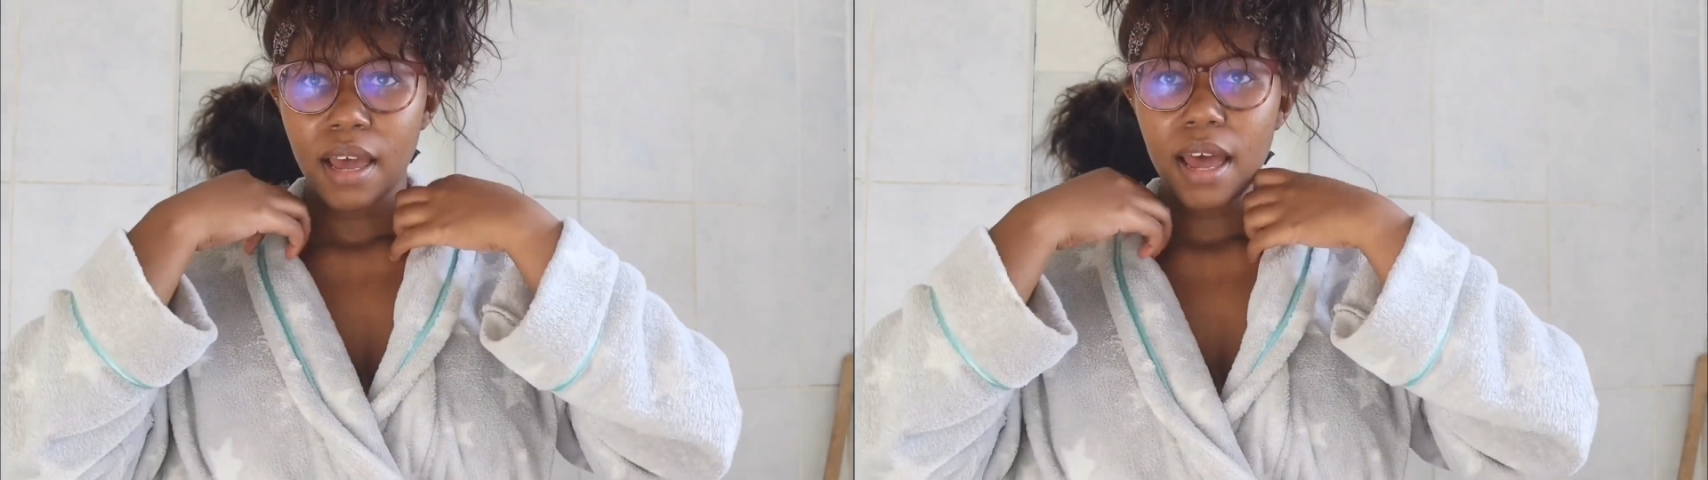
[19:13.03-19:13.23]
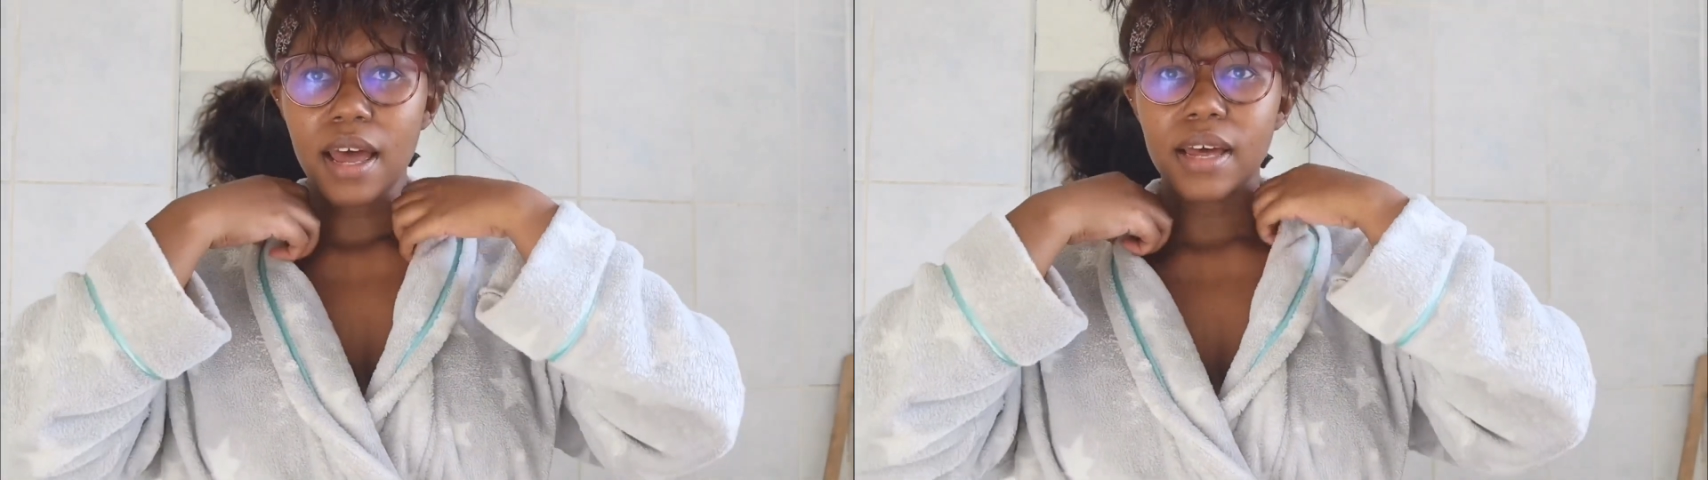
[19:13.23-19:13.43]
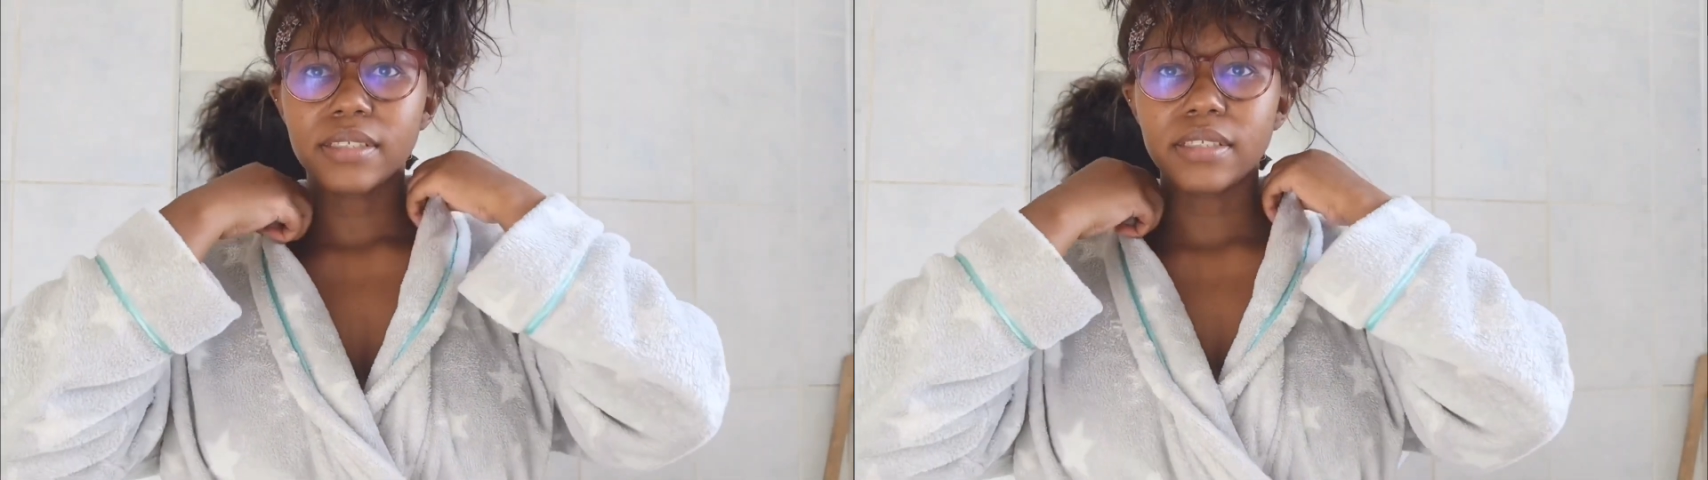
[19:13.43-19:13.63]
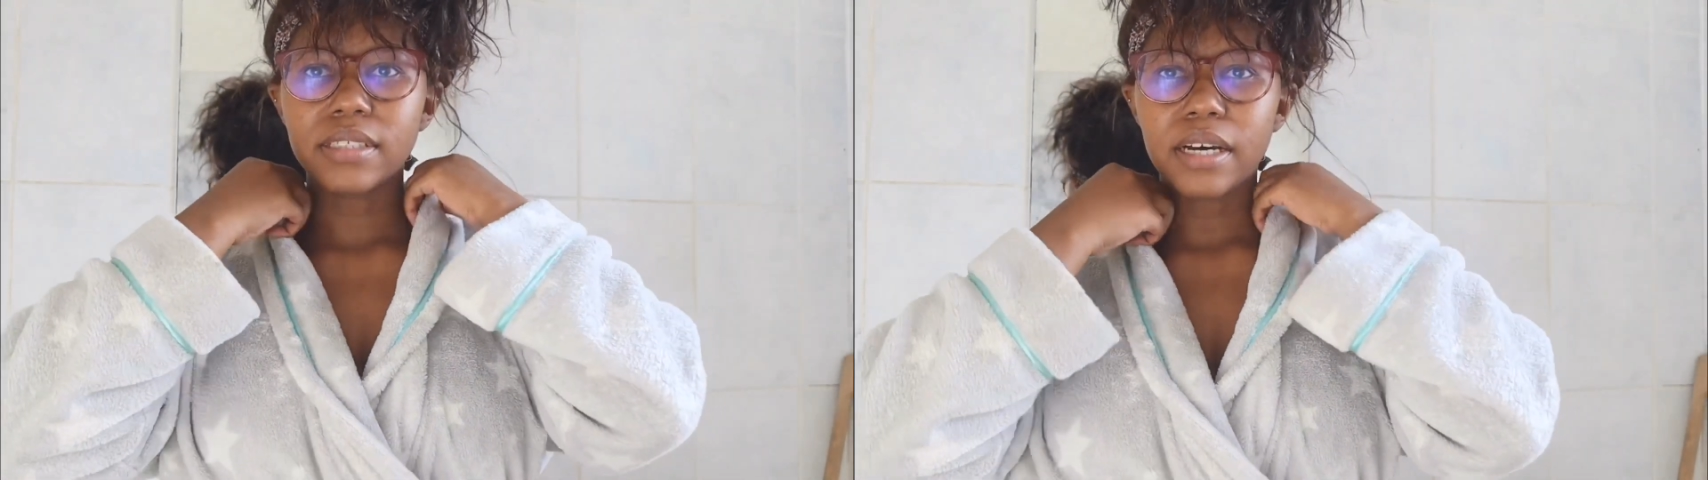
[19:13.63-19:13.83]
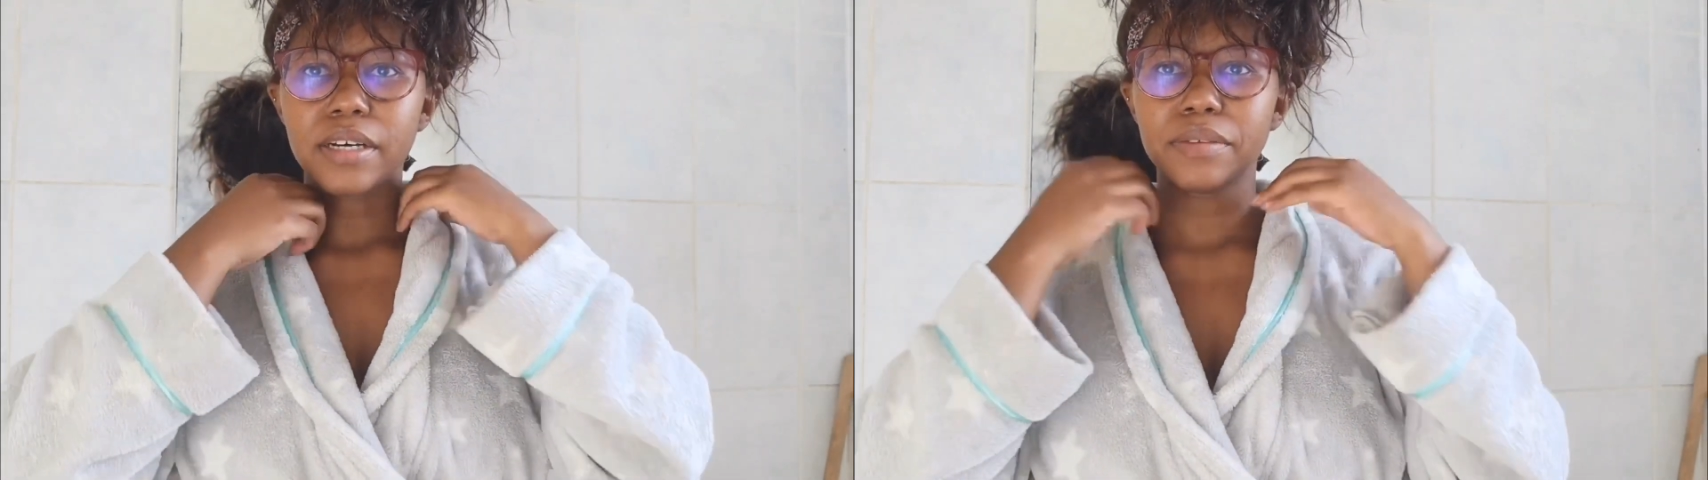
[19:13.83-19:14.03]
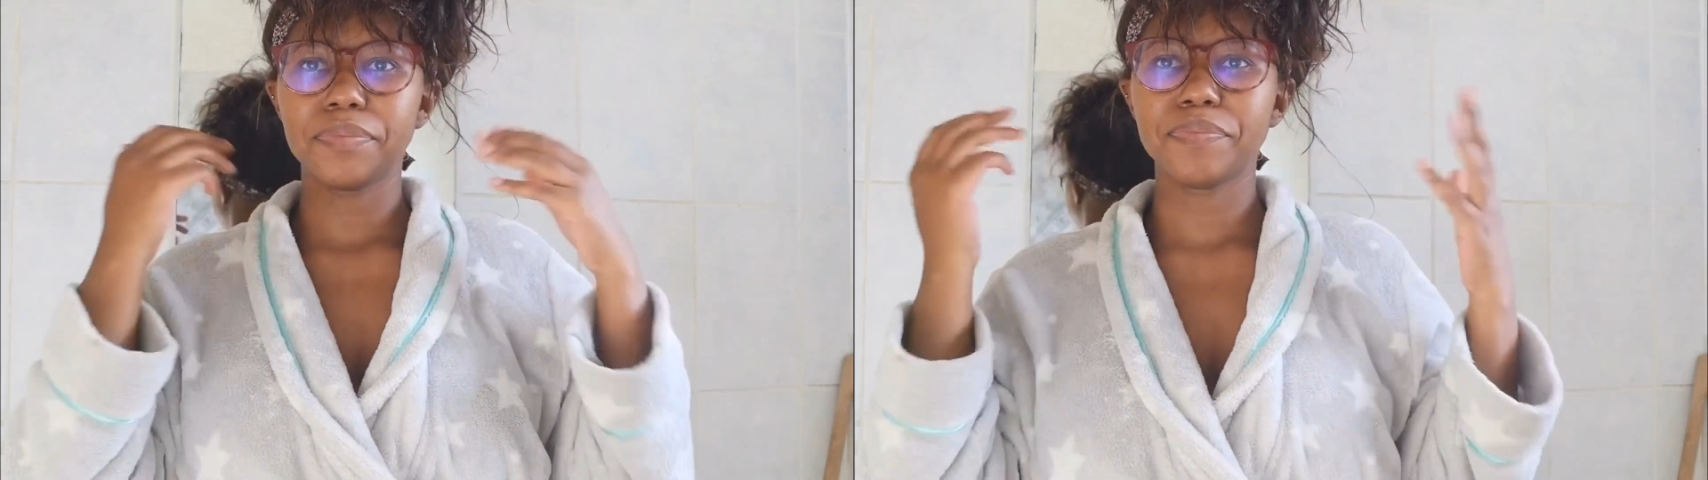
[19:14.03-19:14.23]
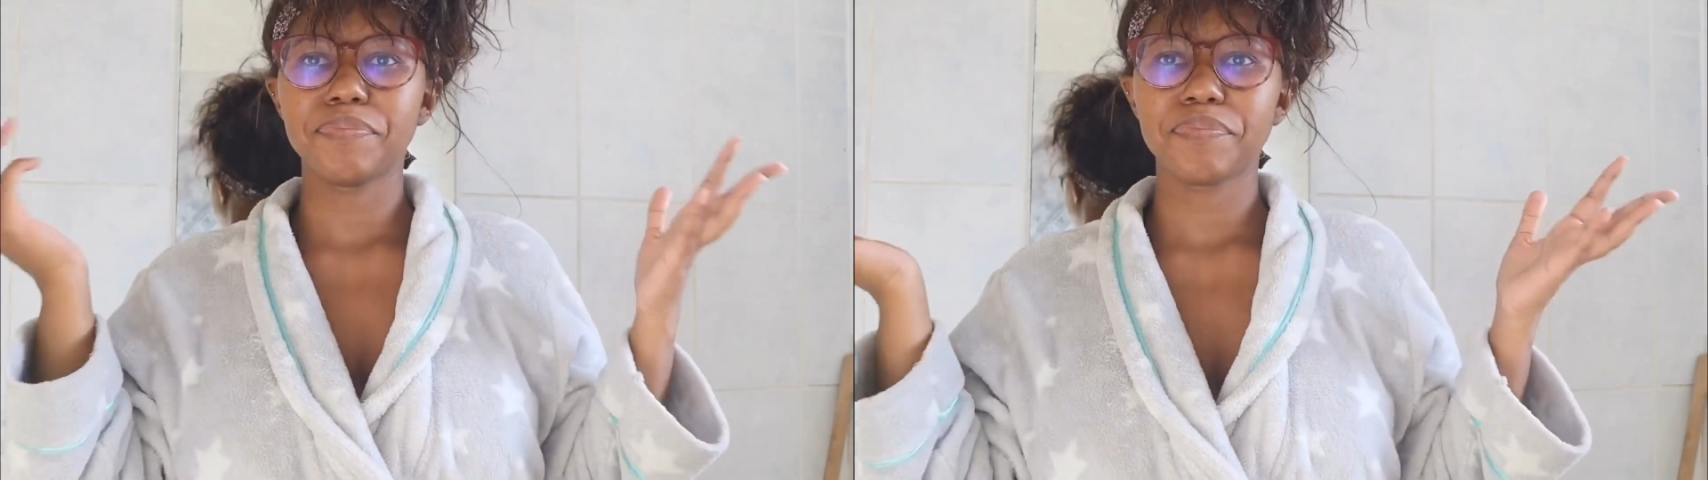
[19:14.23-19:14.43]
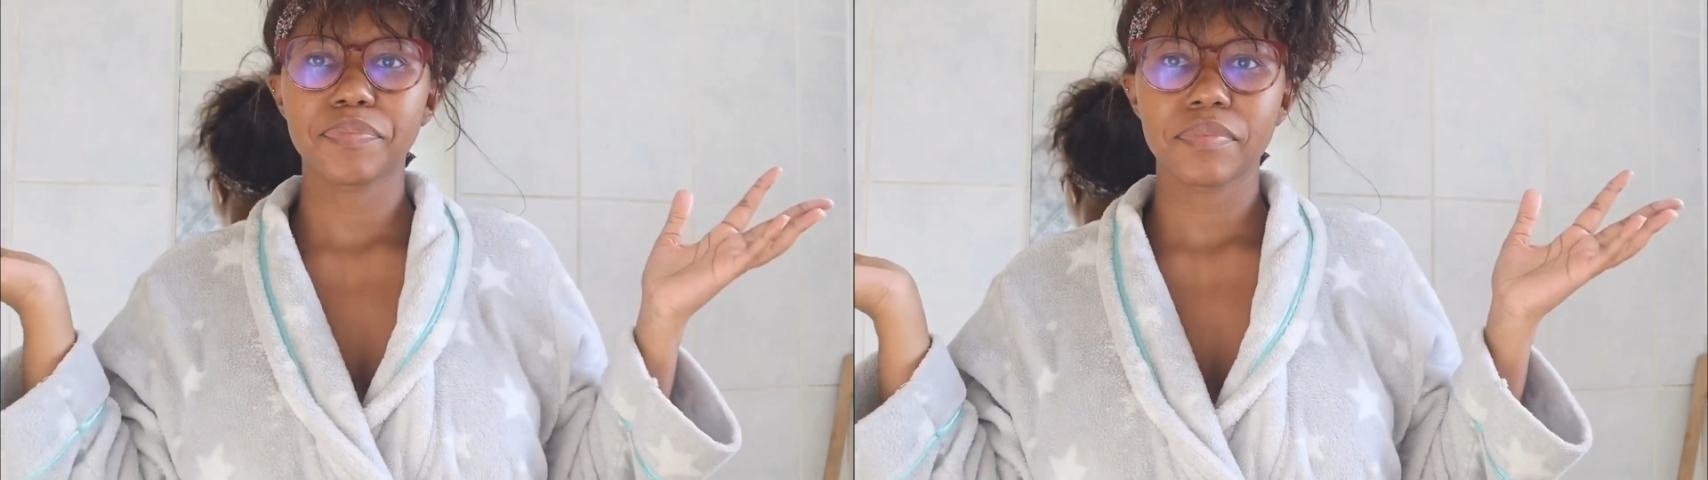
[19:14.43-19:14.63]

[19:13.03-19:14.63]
And um,